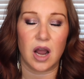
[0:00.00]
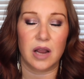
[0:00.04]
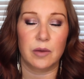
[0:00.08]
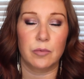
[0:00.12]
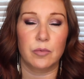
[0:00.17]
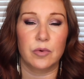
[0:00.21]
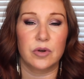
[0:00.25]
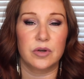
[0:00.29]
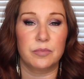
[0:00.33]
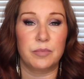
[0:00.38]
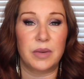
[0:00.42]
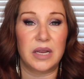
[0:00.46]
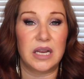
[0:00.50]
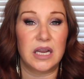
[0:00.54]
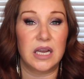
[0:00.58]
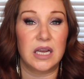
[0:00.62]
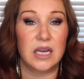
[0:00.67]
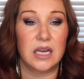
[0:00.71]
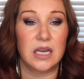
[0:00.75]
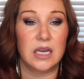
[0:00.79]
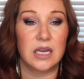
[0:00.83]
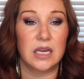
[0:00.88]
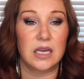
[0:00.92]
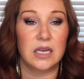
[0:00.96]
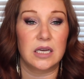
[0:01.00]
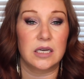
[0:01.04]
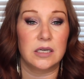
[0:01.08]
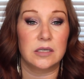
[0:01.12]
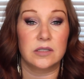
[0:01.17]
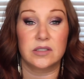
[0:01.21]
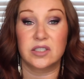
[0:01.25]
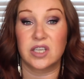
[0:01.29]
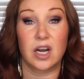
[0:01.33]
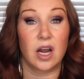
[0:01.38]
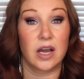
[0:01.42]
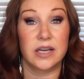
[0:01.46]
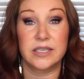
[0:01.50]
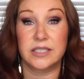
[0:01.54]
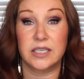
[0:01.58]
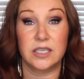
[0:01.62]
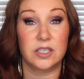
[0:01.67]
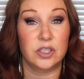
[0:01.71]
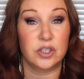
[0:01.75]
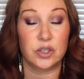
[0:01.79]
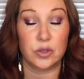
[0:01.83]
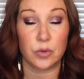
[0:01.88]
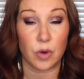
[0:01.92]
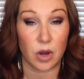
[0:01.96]
I would be
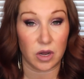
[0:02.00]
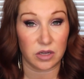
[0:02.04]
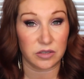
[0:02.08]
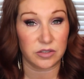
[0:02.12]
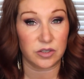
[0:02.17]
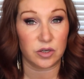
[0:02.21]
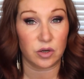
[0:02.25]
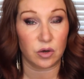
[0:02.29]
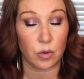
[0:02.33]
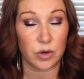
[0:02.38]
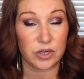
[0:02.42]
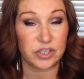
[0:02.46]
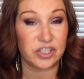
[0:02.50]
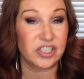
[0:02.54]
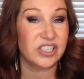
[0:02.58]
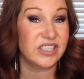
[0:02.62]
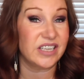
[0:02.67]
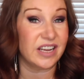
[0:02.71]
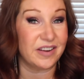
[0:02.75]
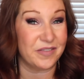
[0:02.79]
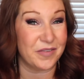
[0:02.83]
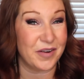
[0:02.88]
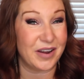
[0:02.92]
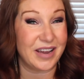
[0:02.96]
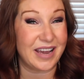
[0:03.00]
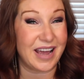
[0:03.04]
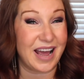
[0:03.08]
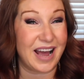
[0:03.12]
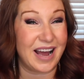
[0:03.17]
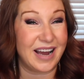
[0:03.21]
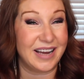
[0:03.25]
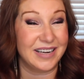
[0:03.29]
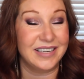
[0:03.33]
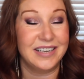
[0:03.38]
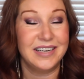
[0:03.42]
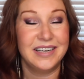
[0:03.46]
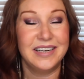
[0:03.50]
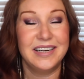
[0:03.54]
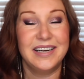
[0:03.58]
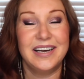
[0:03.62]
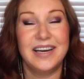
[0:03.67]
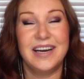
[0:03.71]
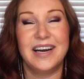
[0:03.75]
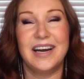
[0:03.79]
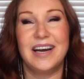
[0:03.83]
delighted to answer your questions if I can.